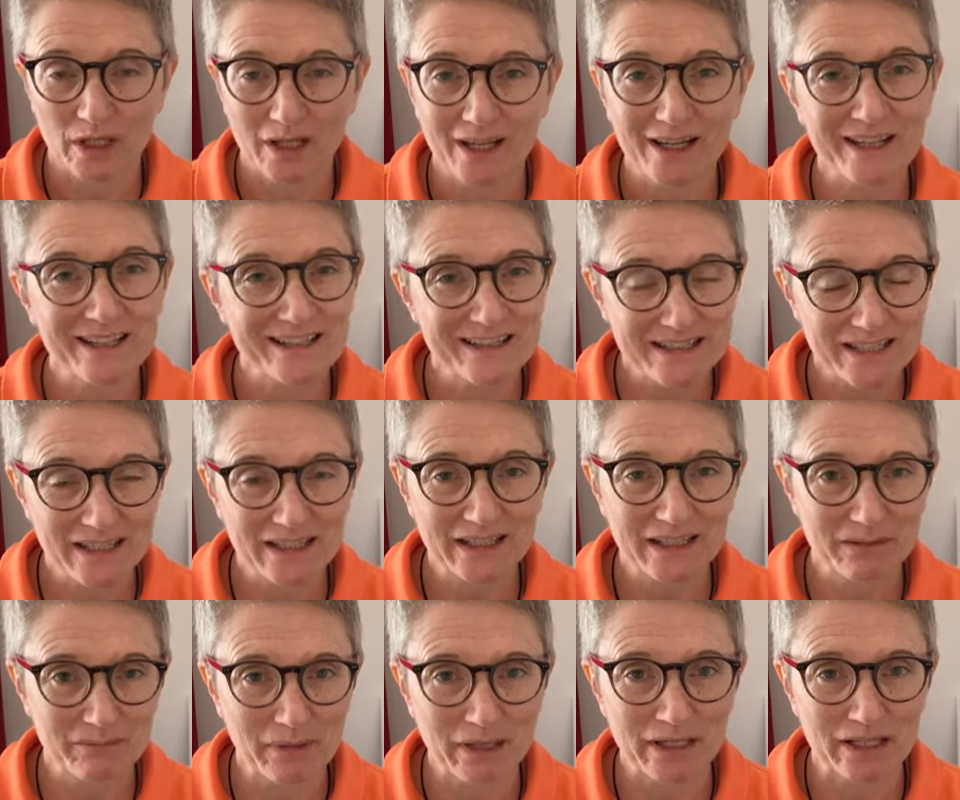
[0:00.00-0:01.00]
And it's
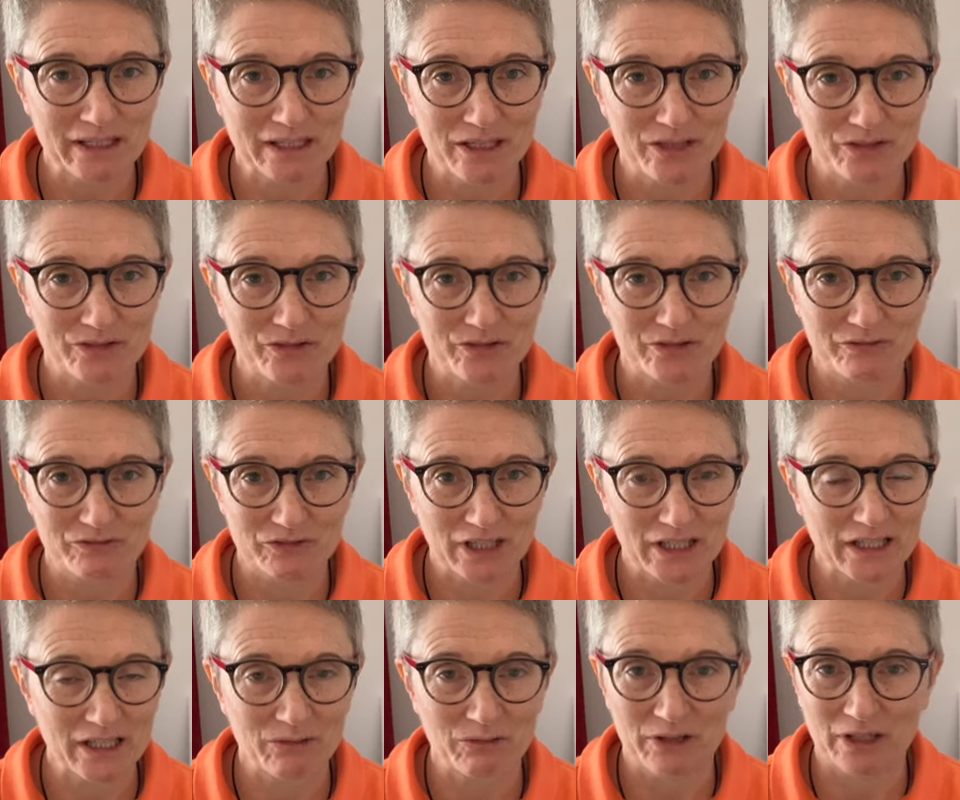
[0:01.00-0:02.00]
taken many years of
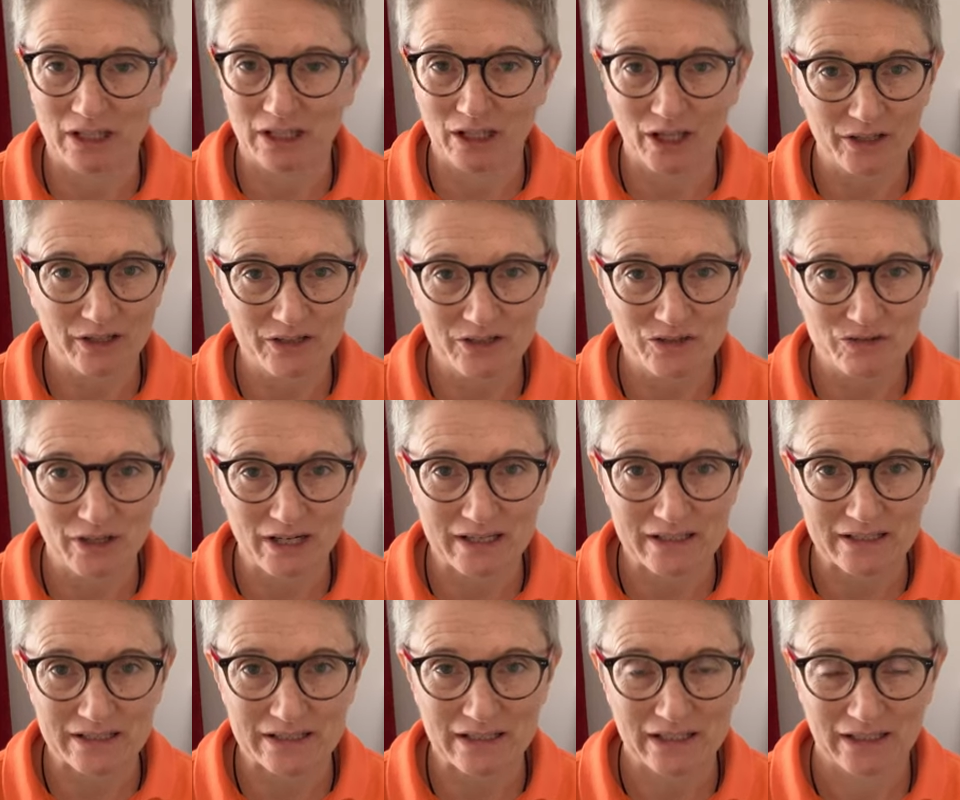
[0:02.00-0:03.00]
dealing with a lot of
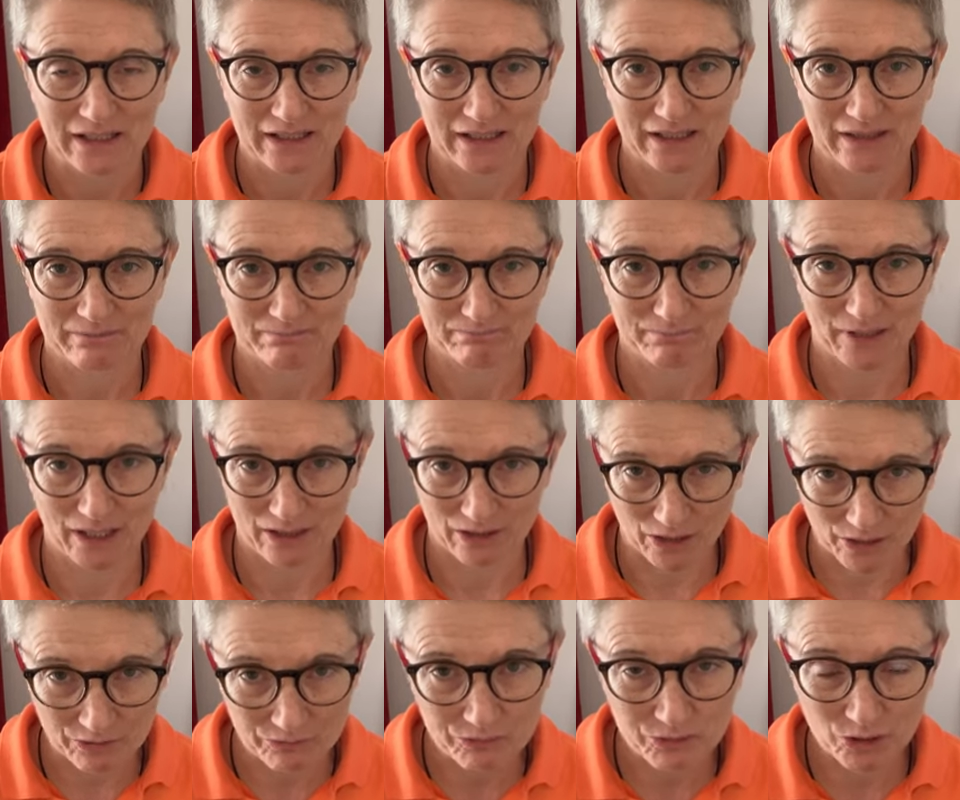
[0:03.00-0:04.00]
stress, a
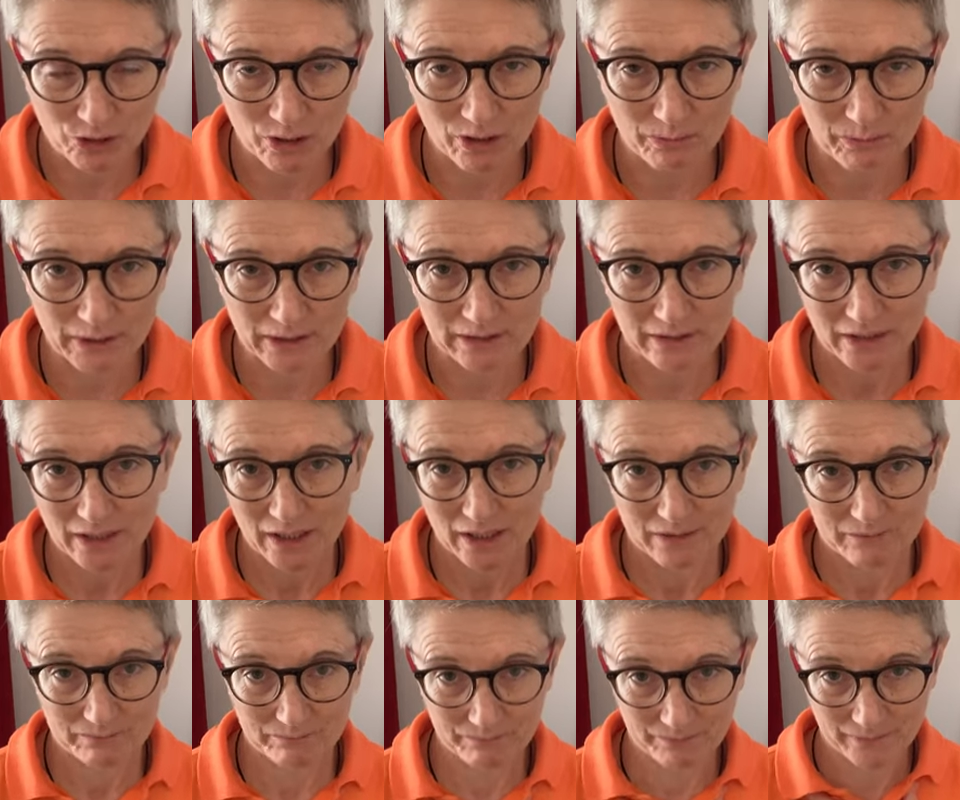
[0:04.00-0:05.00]
lot of trauma,
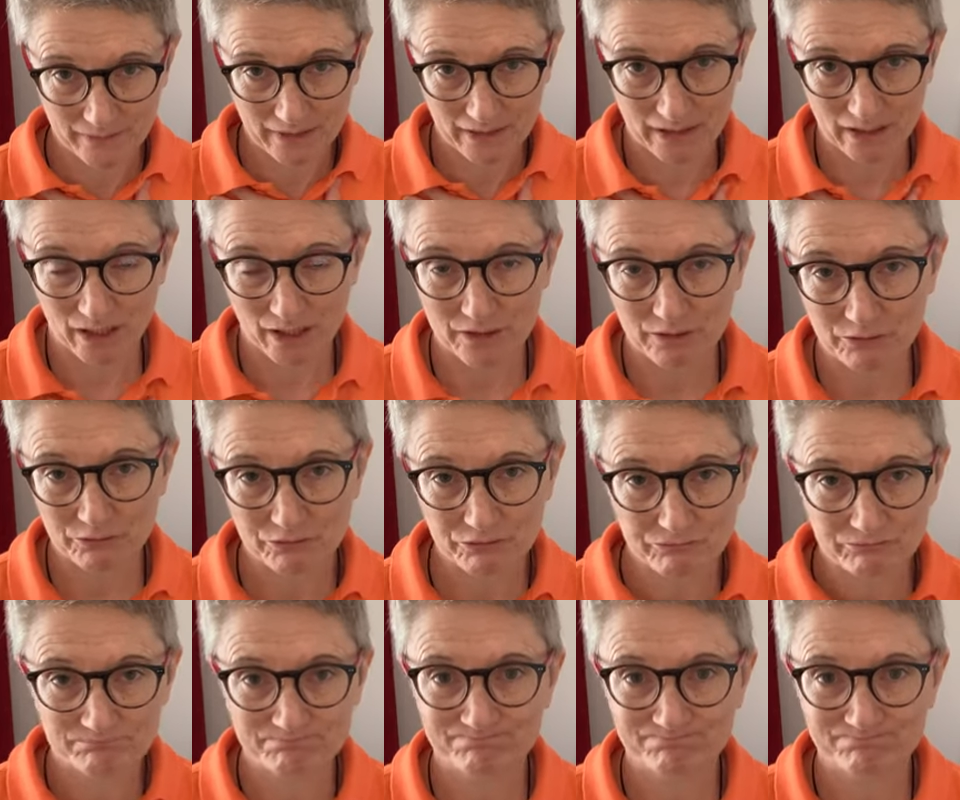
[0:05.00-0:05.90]
a lot of